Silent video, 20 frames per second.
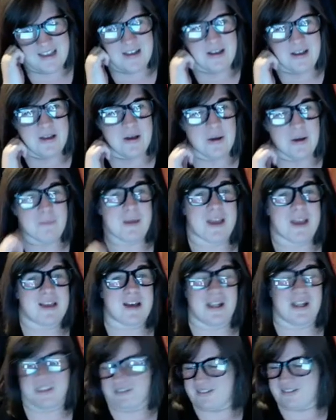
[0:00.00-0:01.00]
her main
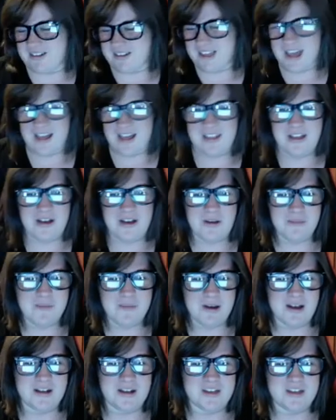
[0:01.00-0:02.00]
color is yellow,
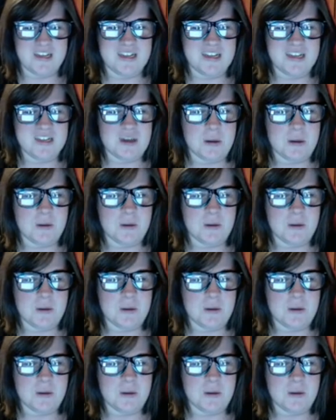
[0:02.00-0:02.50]
but she's gonna be